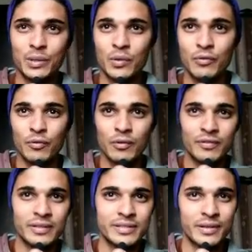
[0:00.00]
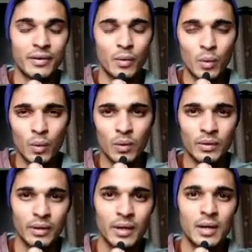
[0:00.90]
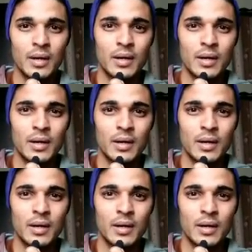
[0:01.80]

you know, fulfills her all